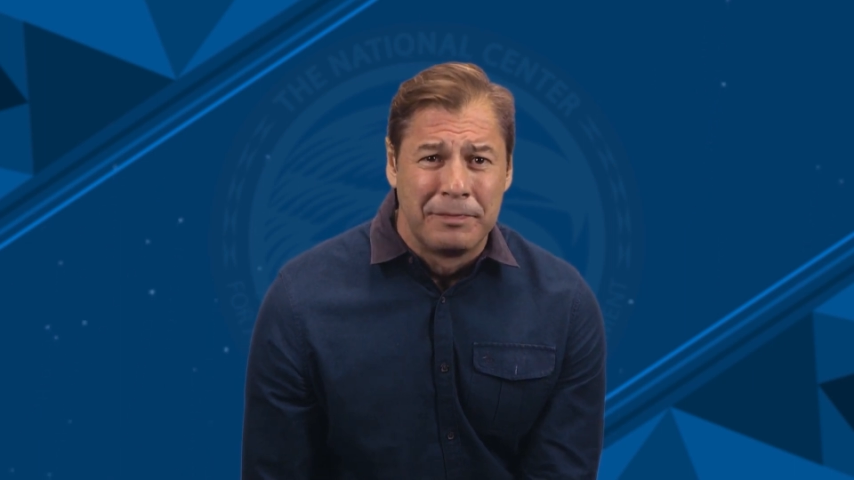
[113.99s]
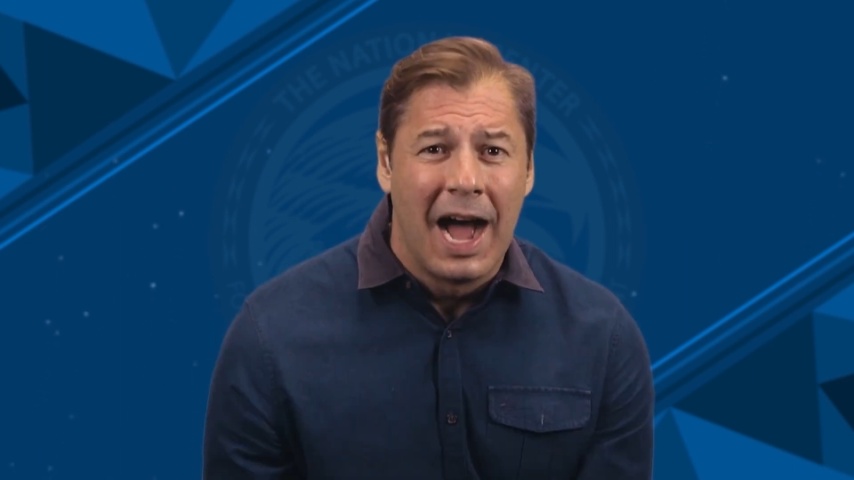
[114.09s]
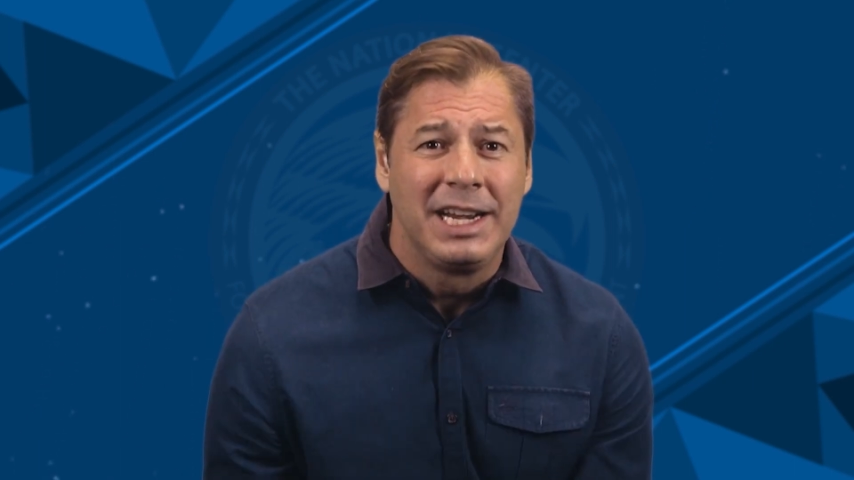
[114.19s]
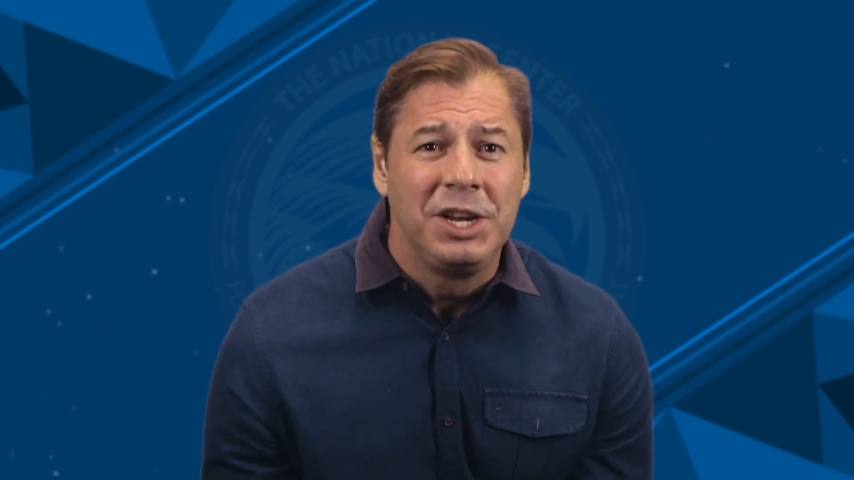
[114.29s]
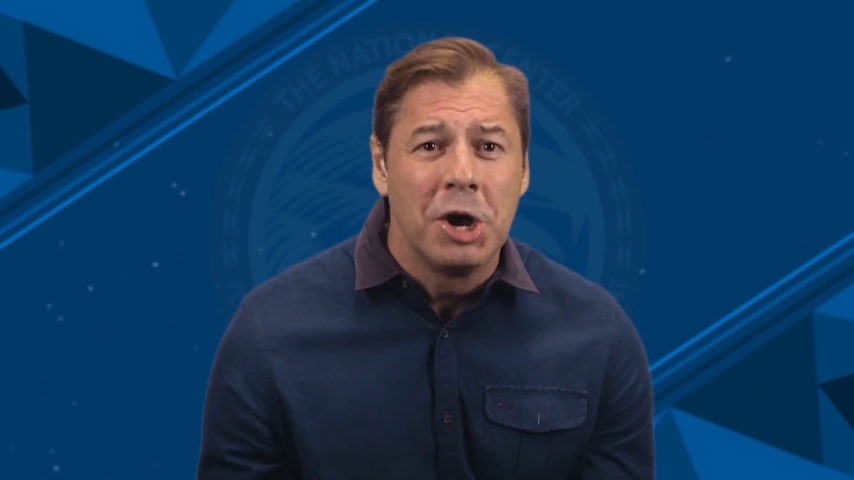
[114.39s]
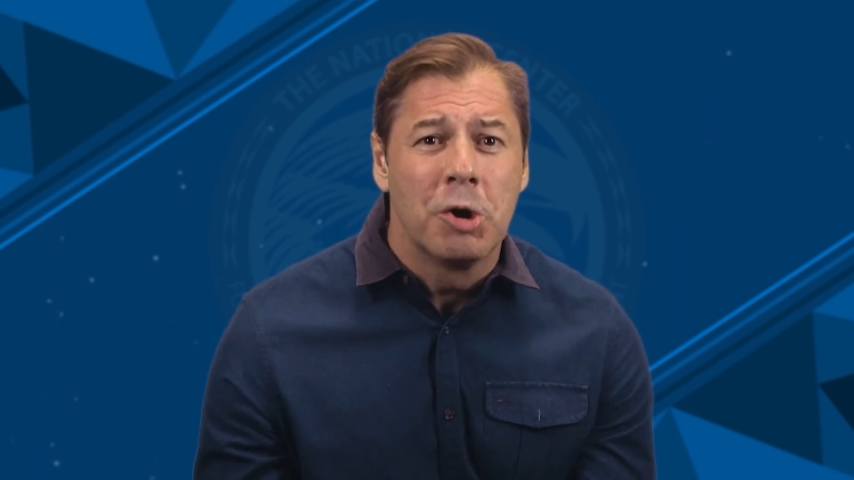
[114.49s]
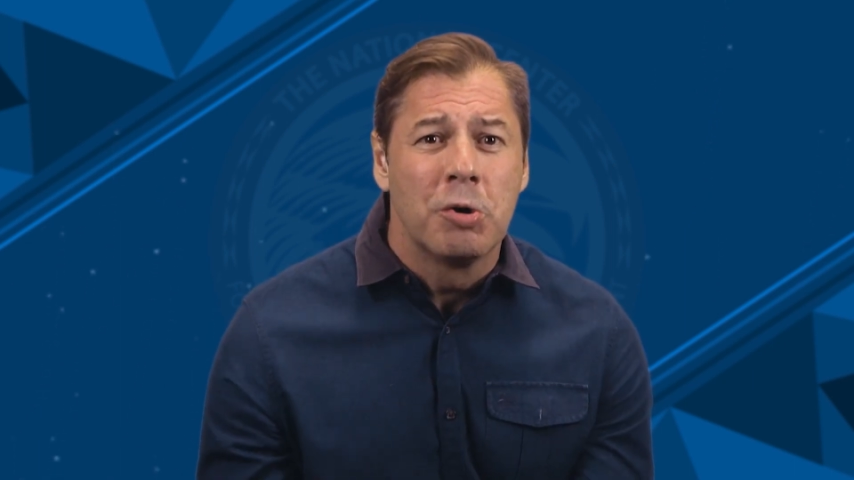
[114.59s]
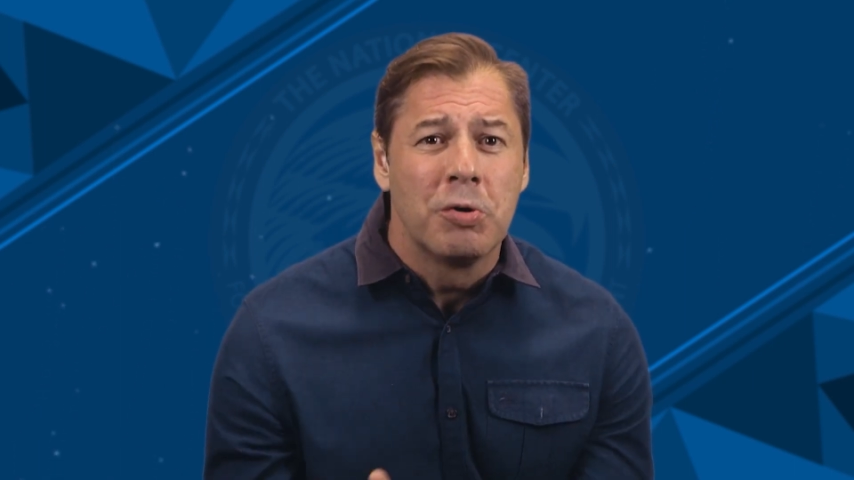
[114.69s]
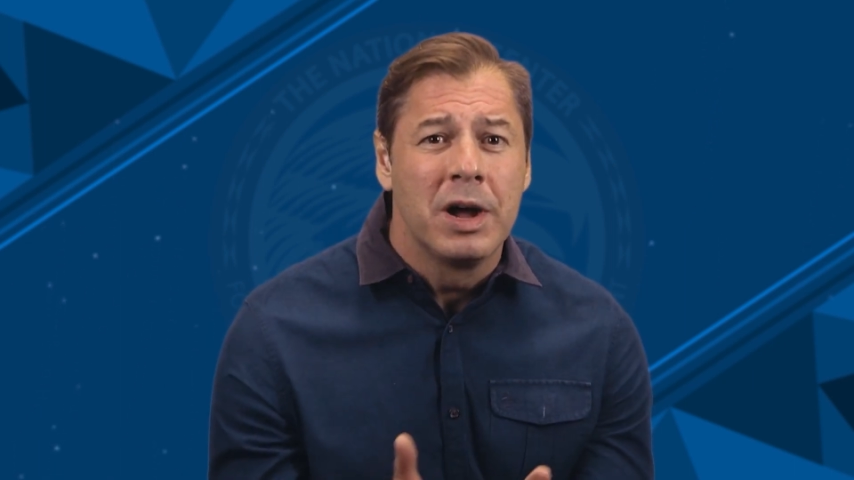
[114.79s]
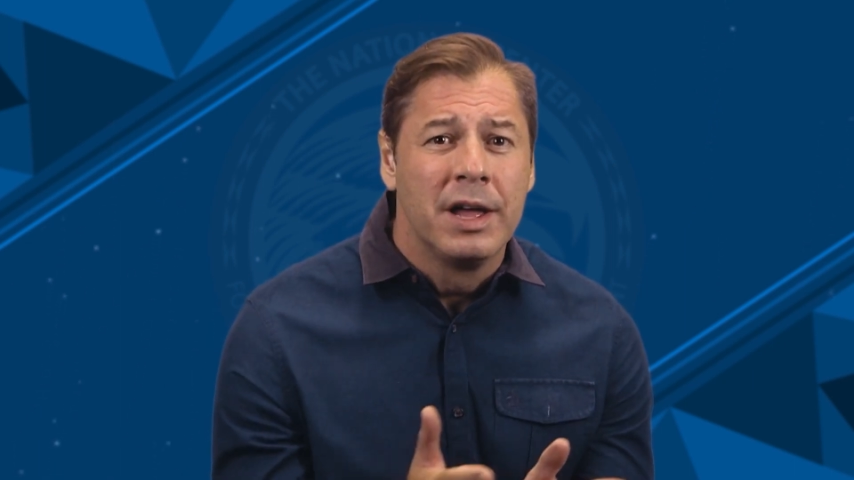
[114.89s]
I
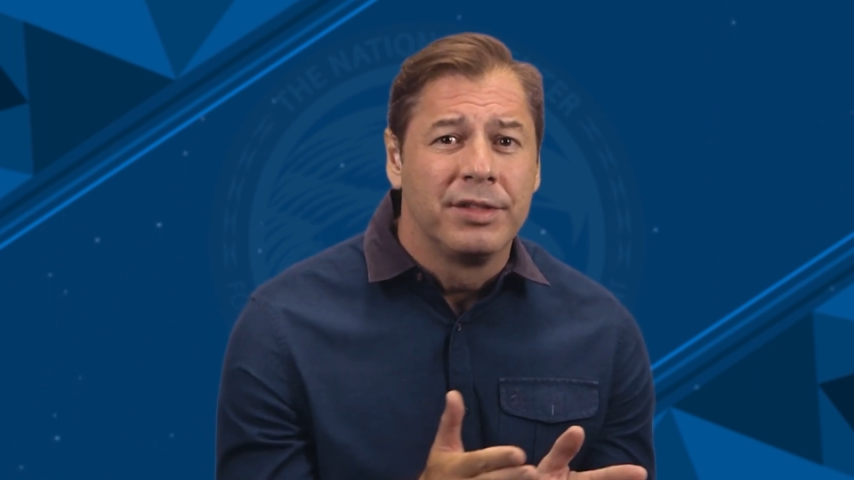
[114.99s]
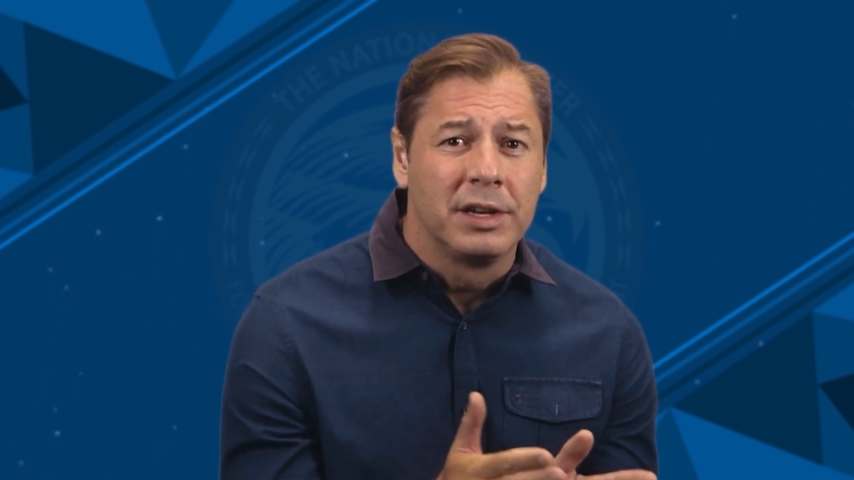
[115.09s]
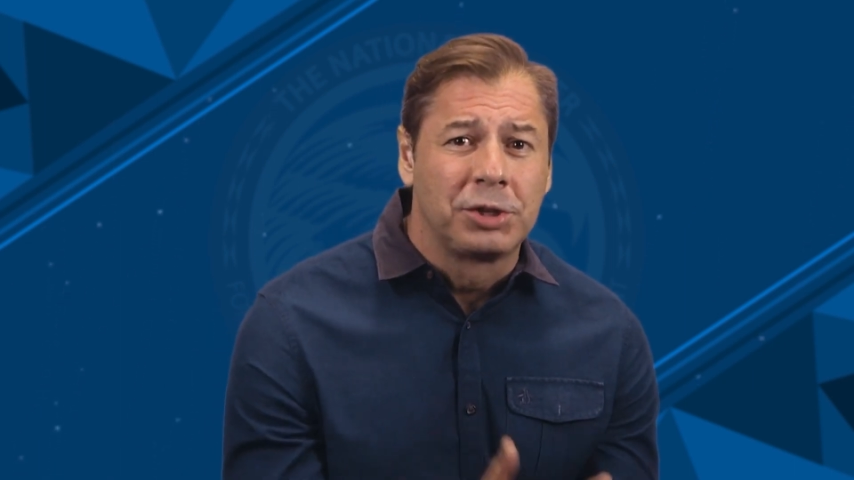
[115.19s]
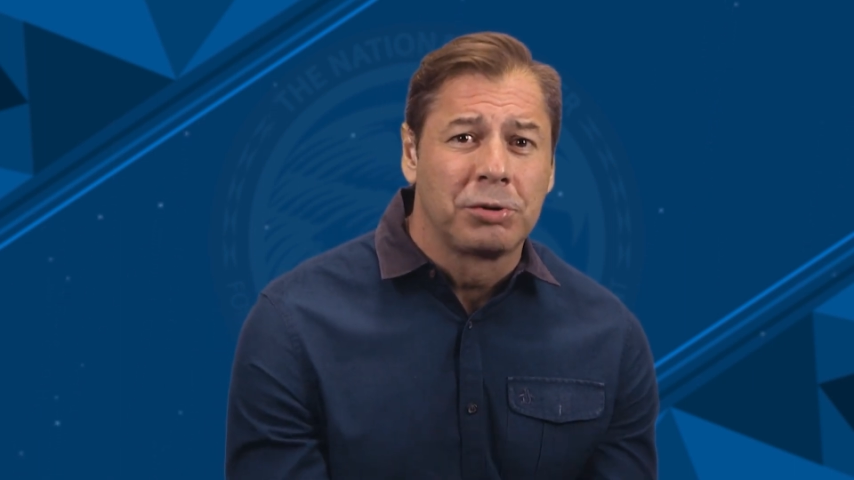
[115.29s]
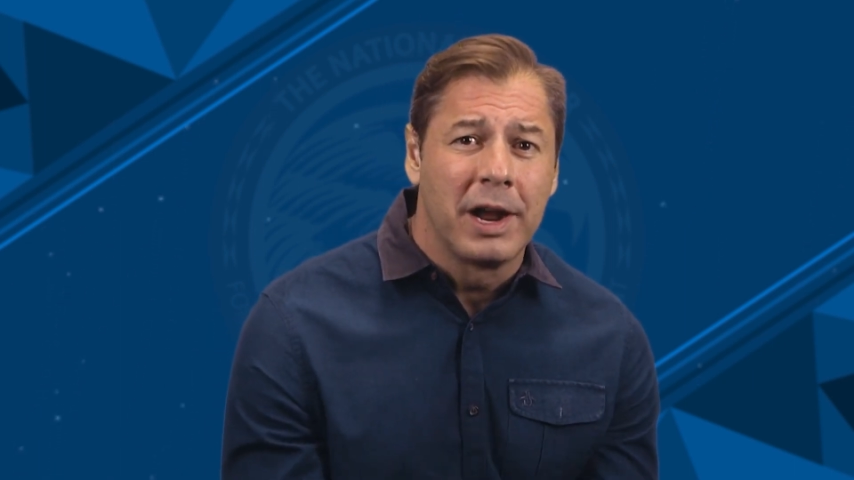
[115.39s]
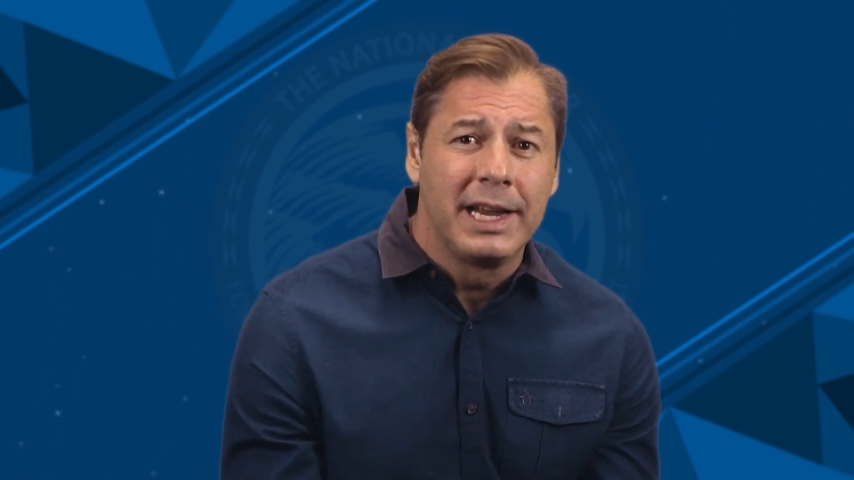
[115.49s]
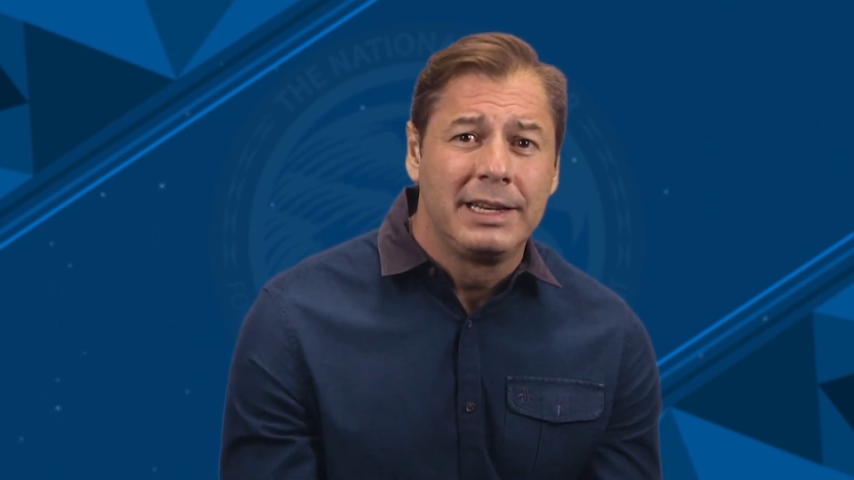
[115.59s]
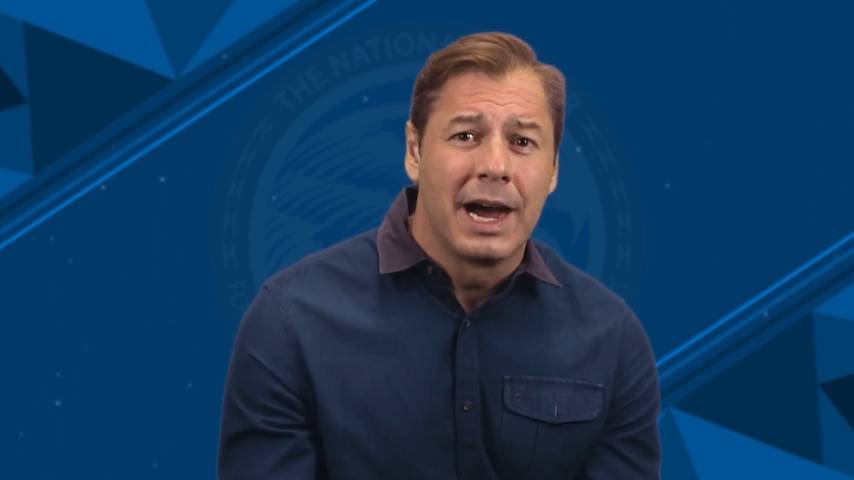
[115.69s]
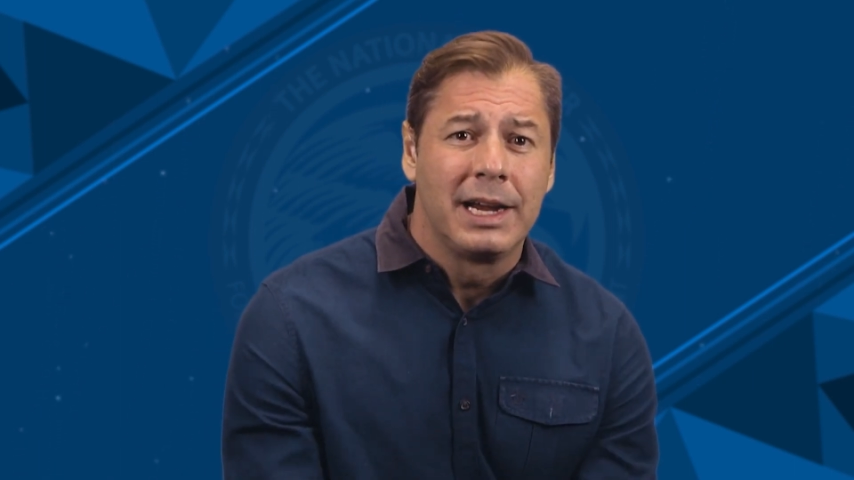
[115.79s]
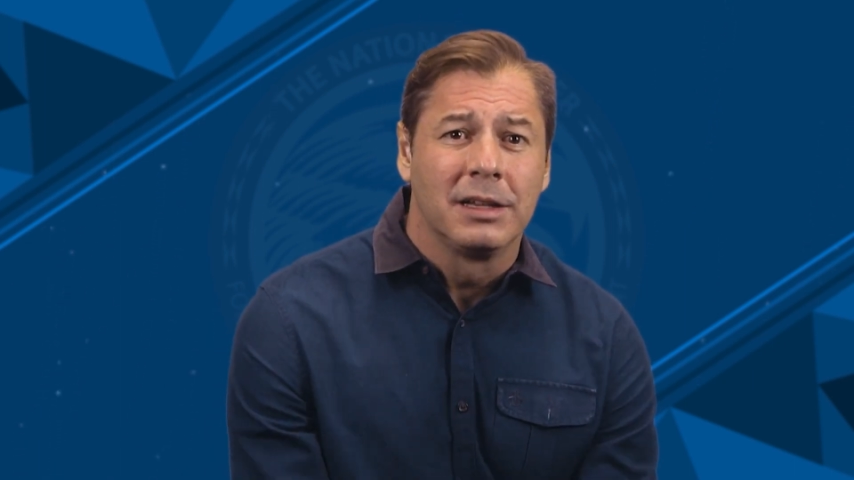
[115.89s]
know the trade
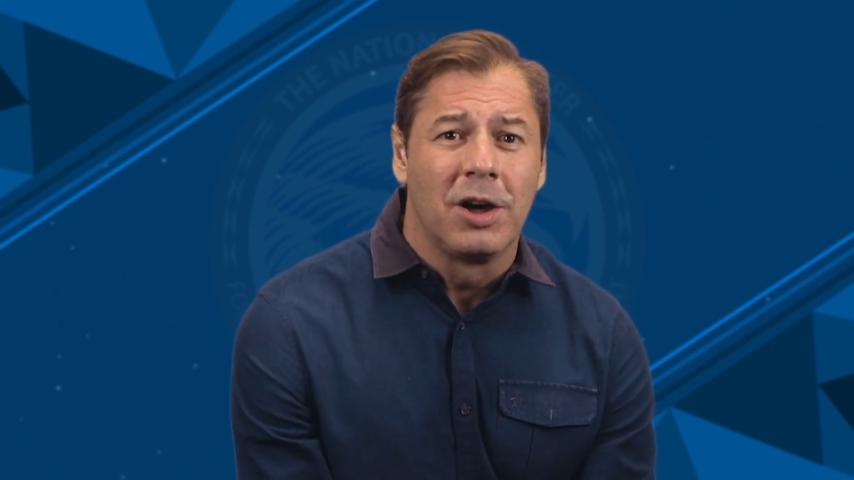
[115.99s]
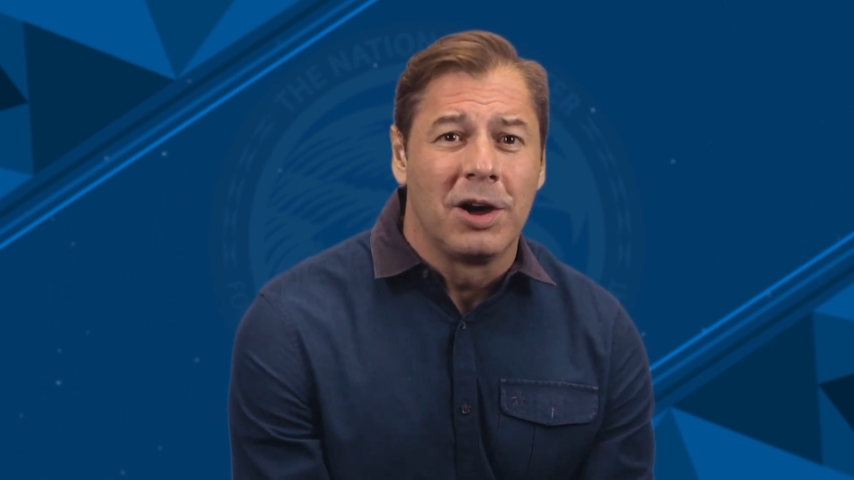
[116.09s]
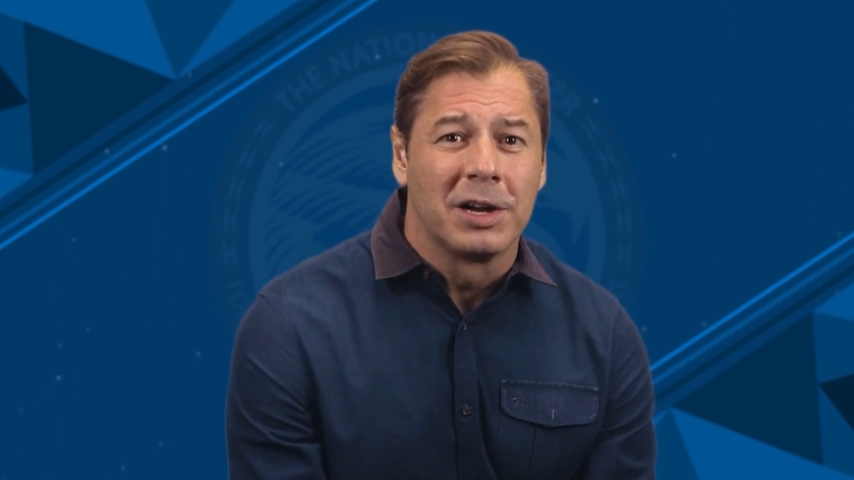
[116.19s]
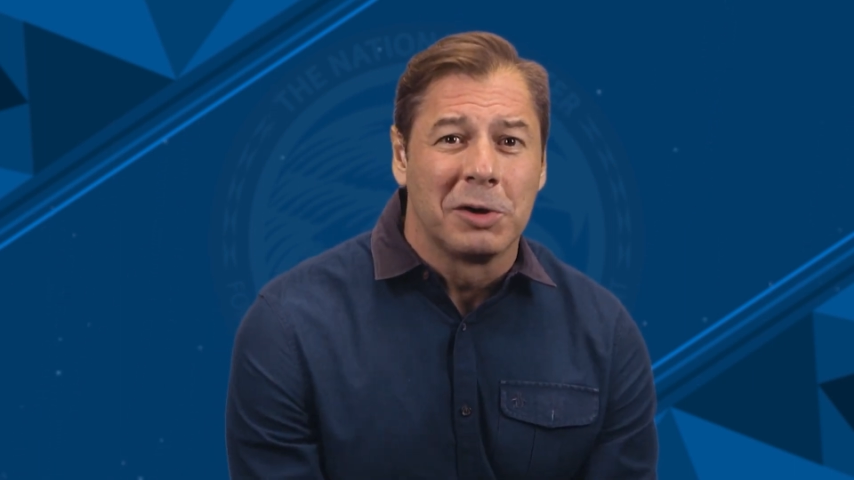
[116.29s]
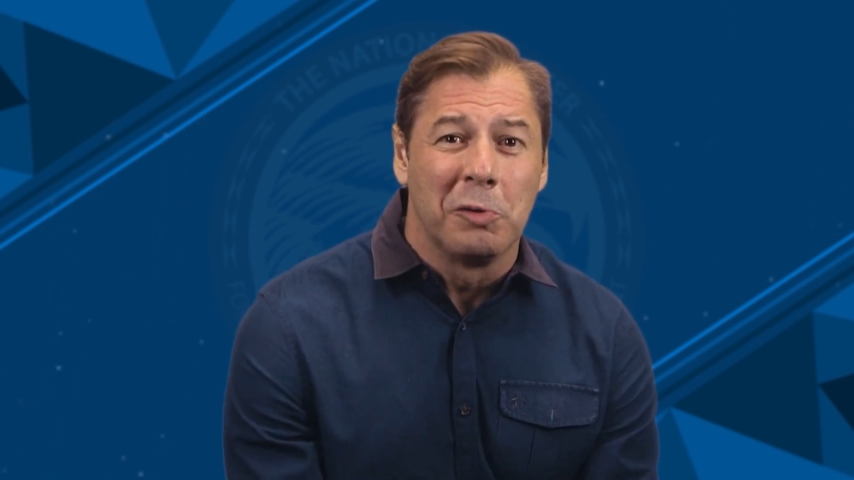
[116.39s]
dialogue